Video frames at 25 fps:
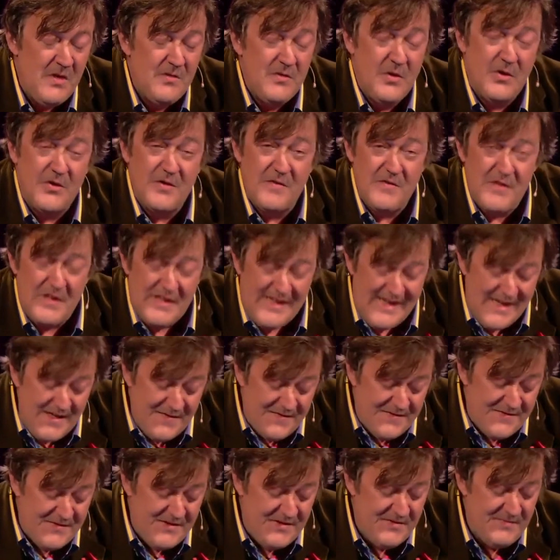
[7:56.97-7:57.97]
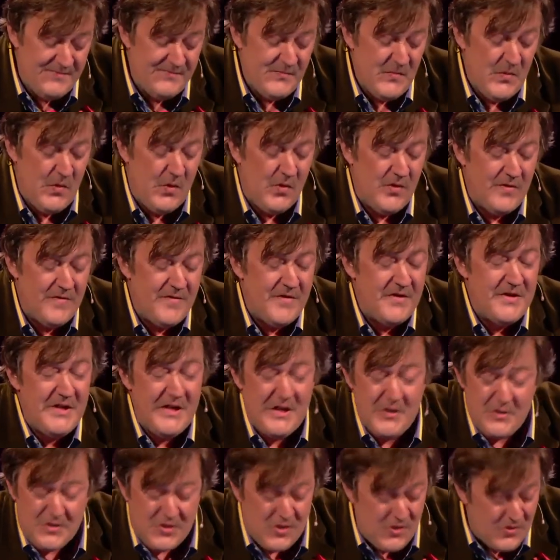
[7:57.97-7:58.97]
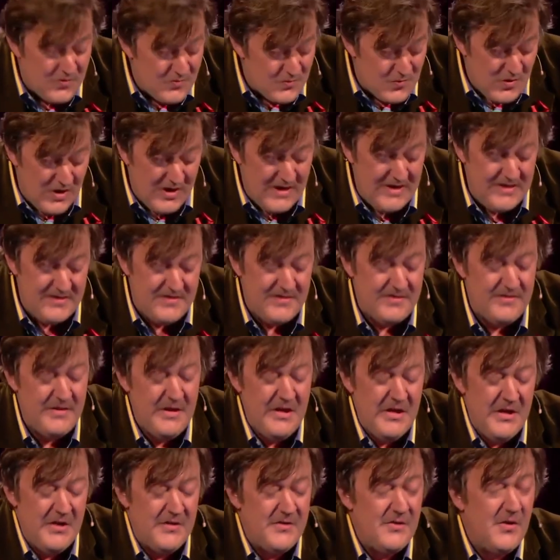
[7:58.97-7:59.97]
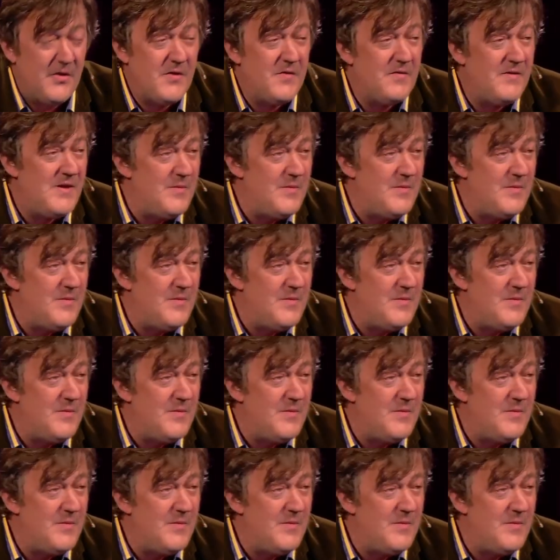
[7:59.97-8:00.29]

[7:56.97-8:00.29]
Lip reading: not of the left or of the neocon right, not of